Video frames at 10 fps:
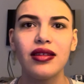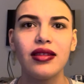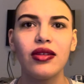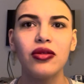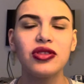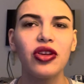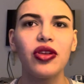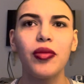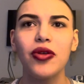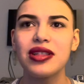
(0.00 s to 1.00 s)
those are the
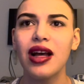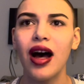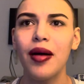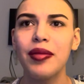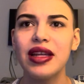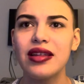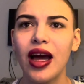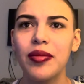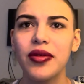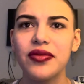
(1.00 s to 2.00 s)
most common
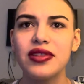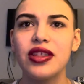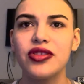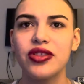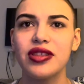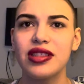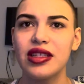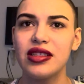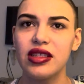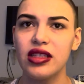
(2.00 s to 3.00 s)
type of seizures,
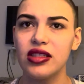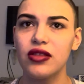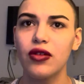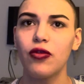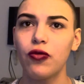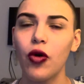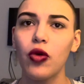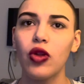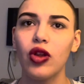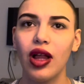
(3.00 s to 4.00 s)
is these
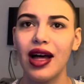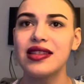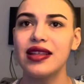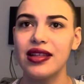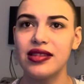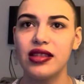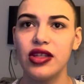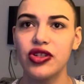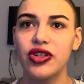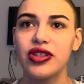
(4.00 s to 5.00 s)
focal onset
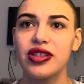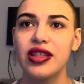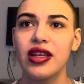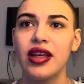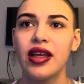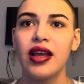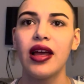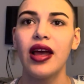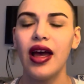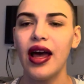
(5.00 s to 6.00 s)
seizures.
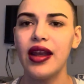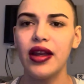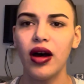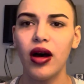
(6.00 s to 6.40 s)
And